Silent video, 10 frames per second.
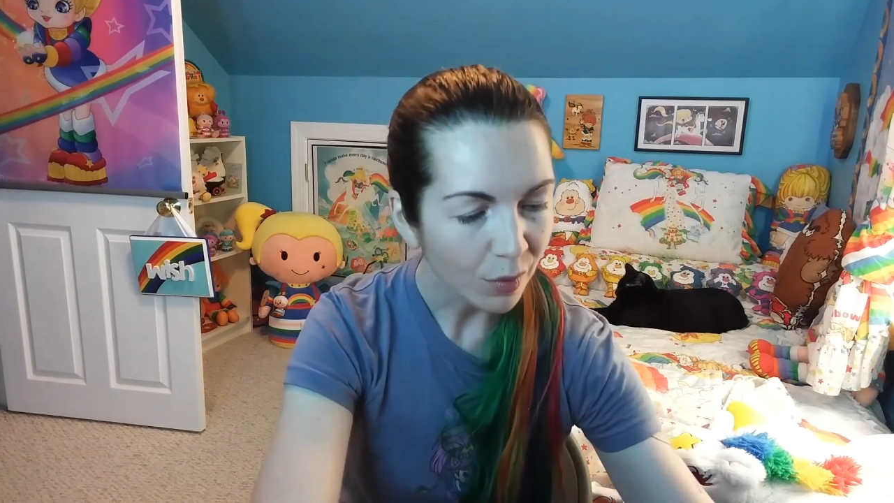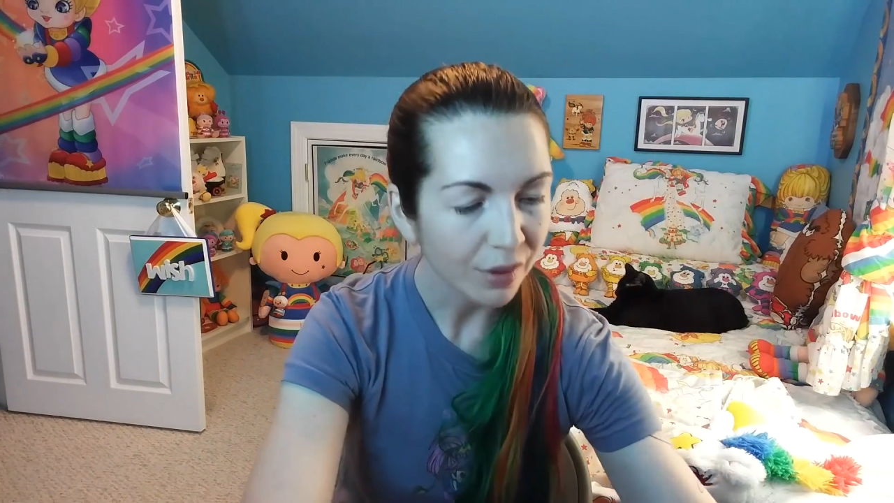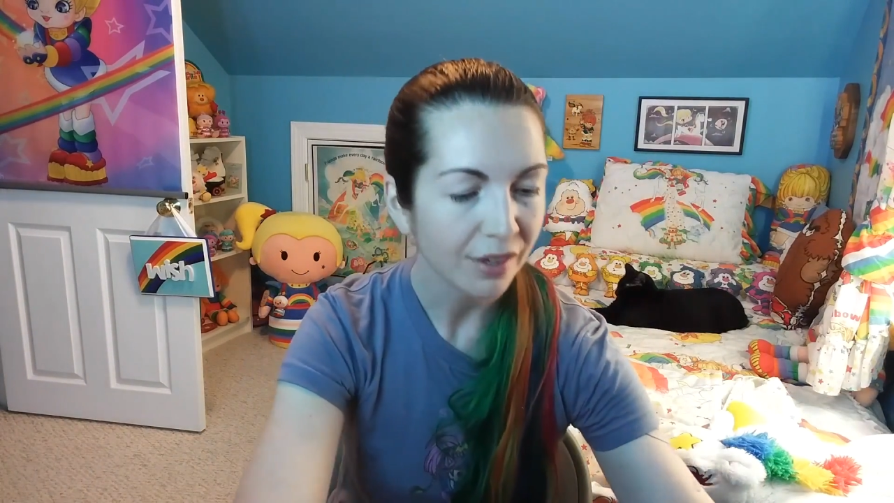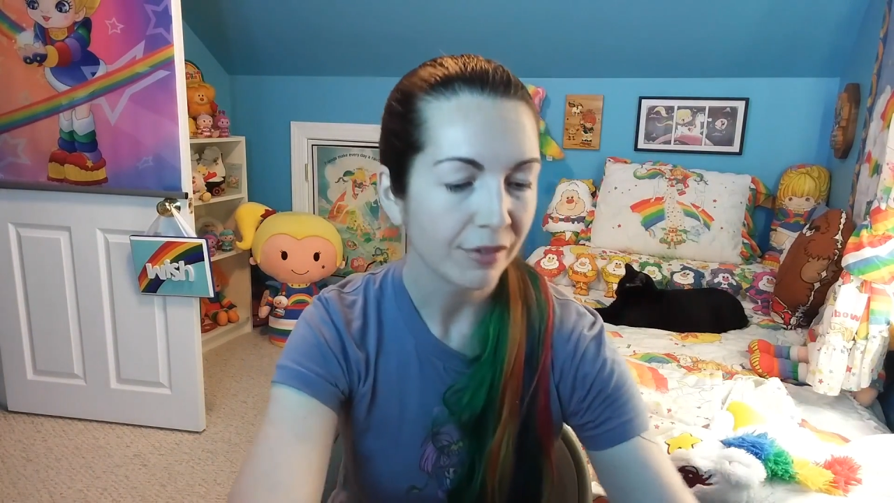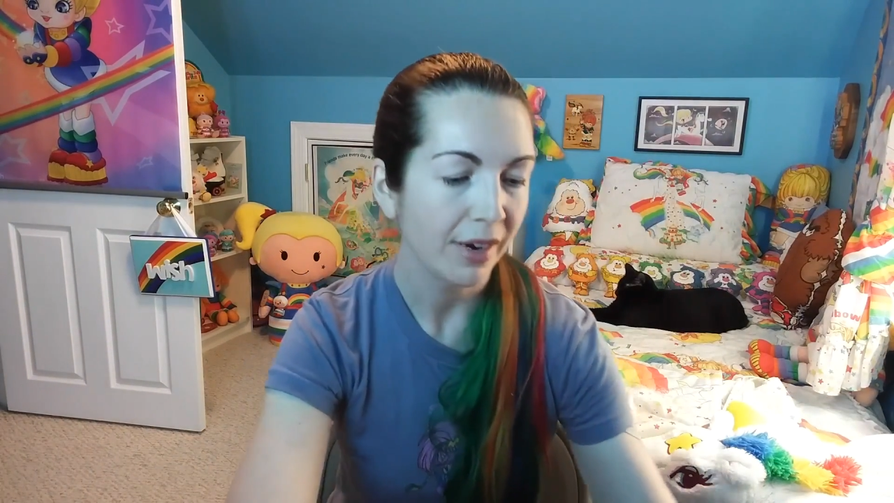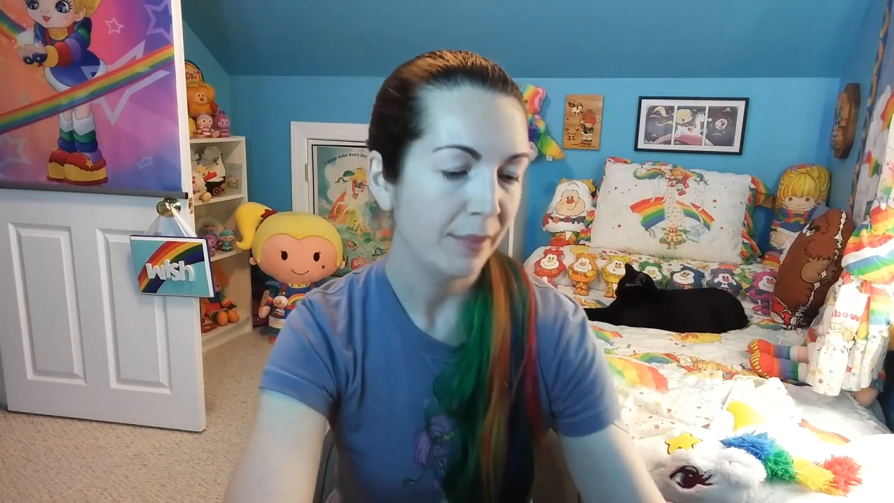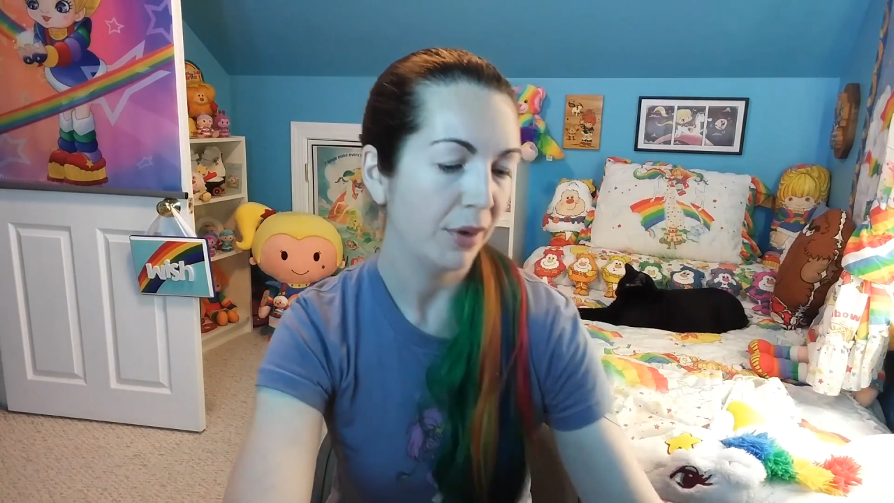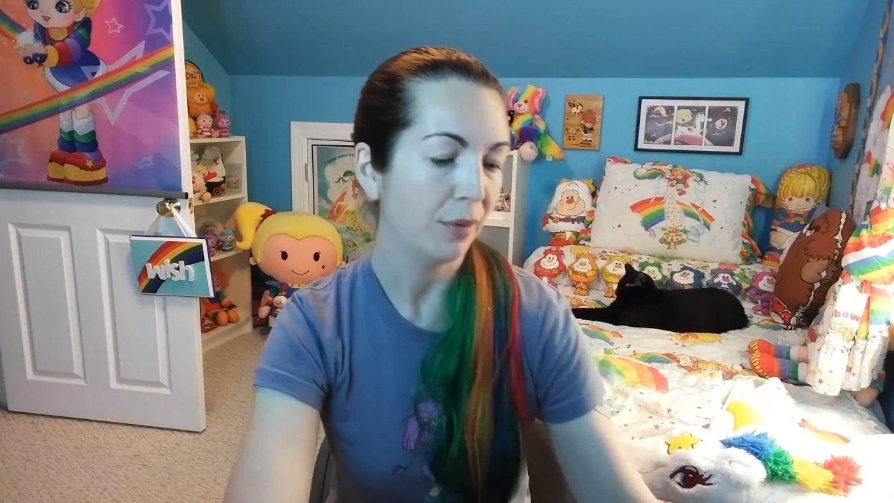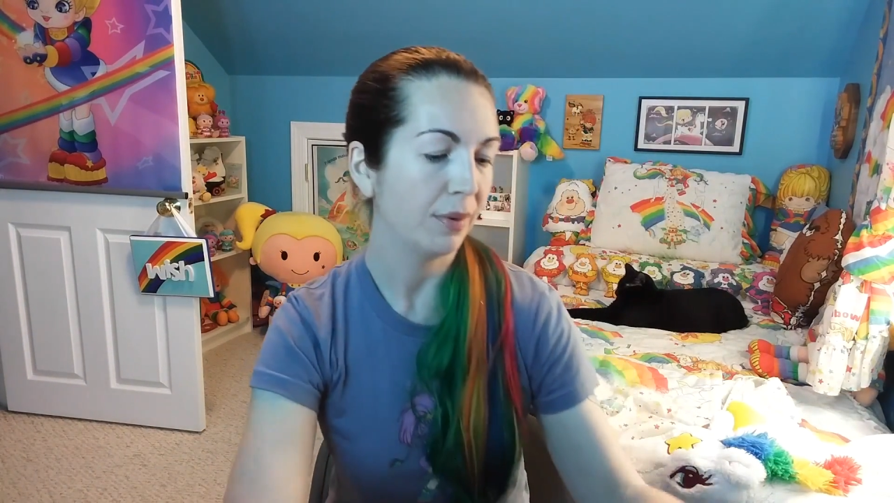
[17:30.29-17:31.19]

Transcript: World of Rainbow